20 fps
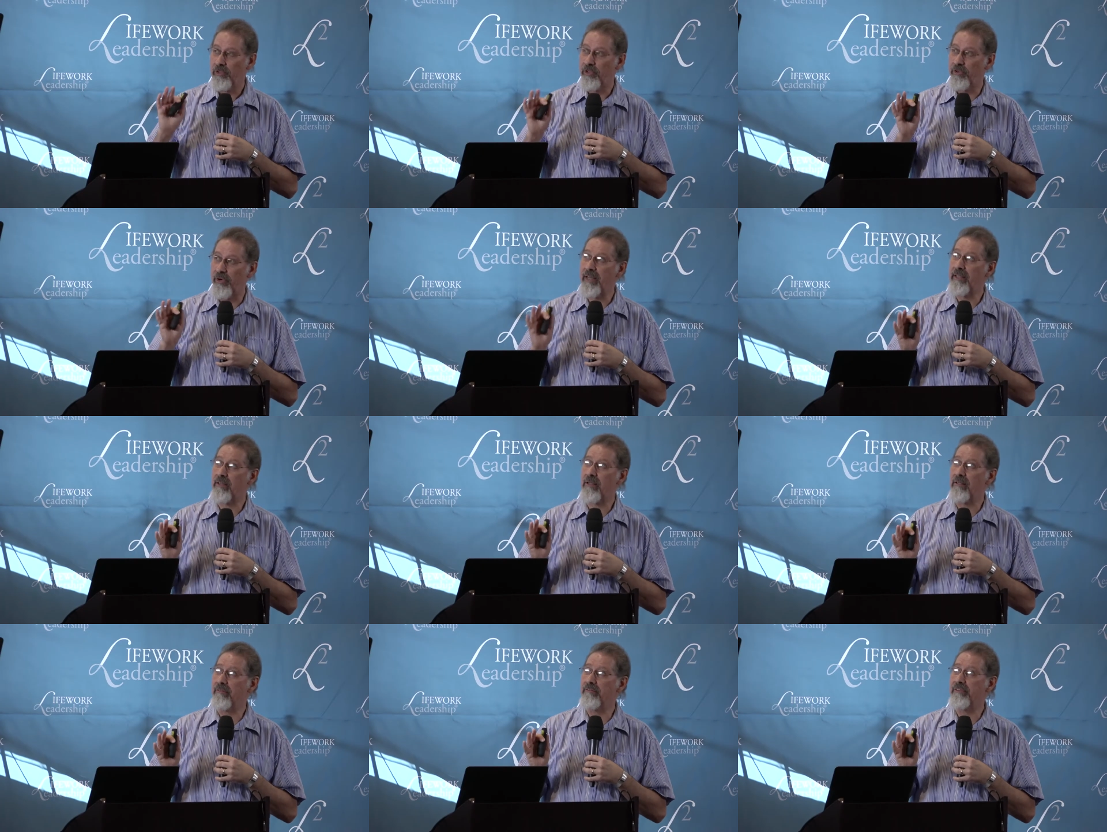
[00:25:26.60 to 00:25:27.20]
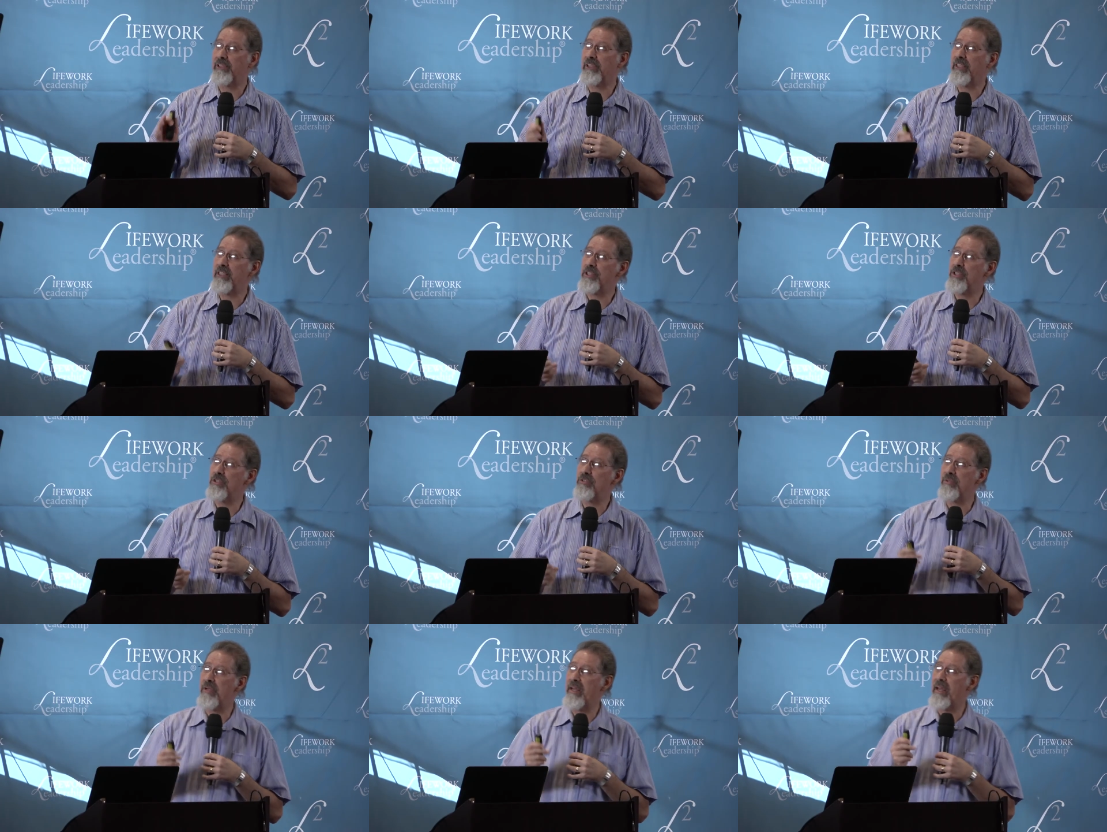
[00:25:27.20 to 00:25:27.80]
great
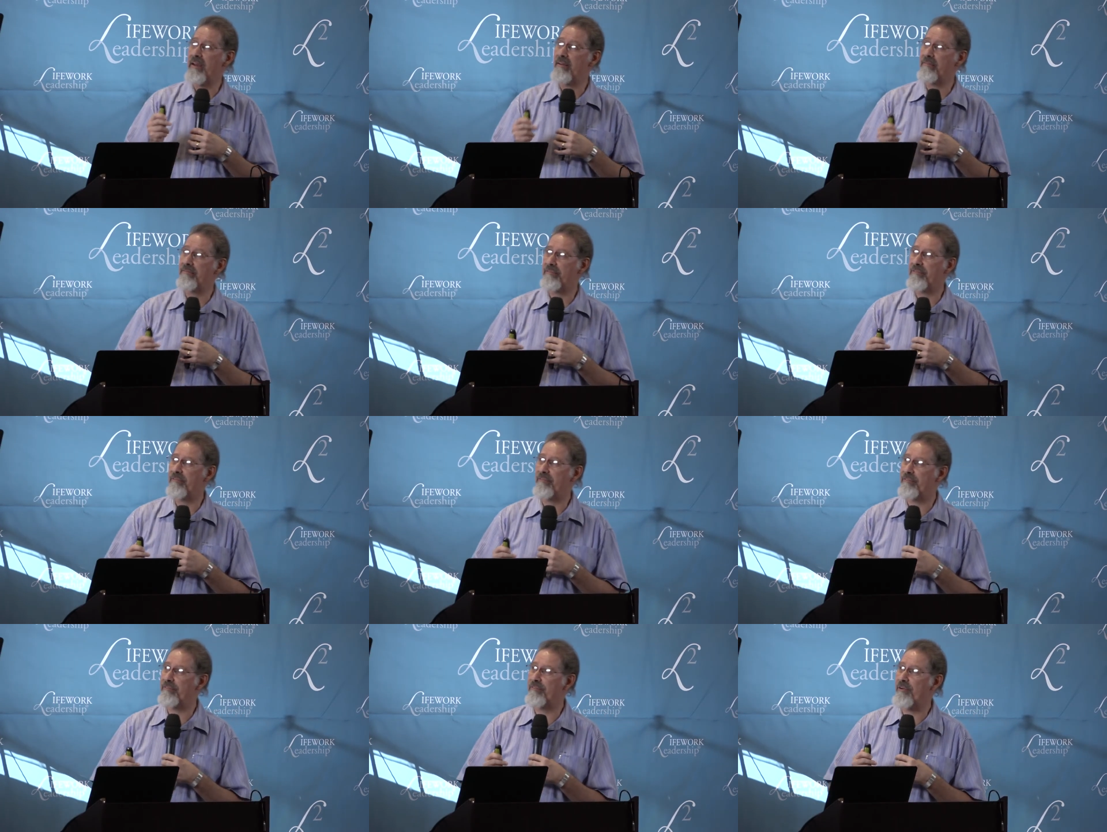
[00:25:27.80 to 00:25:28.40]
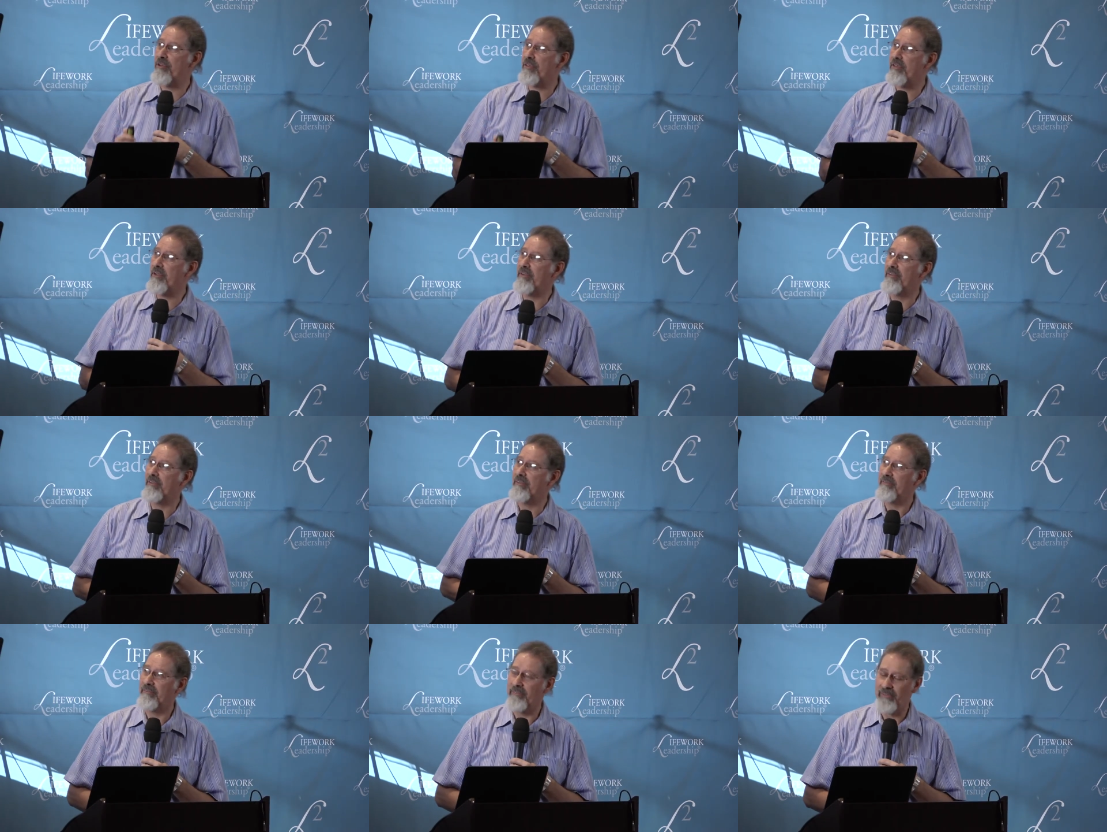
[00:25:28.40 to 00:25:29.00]
conversation to have
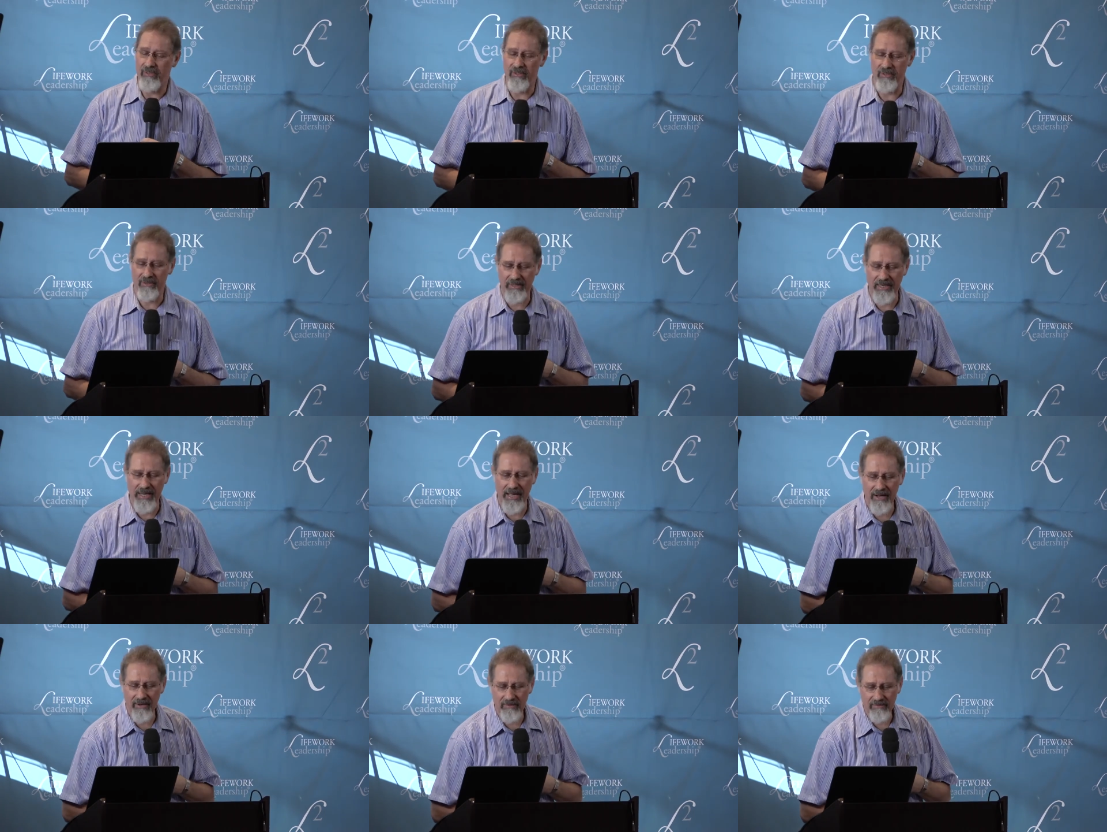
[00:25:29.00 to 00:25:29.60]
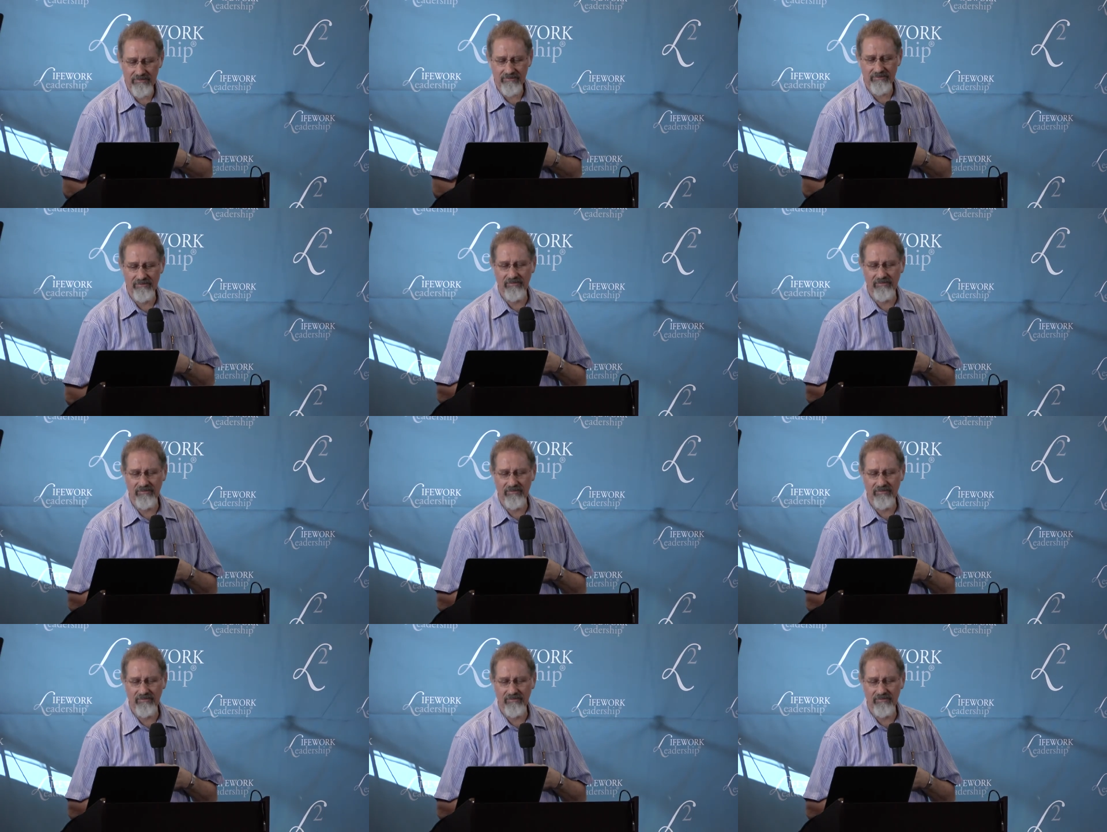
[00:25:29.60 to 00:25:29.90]
further, not now.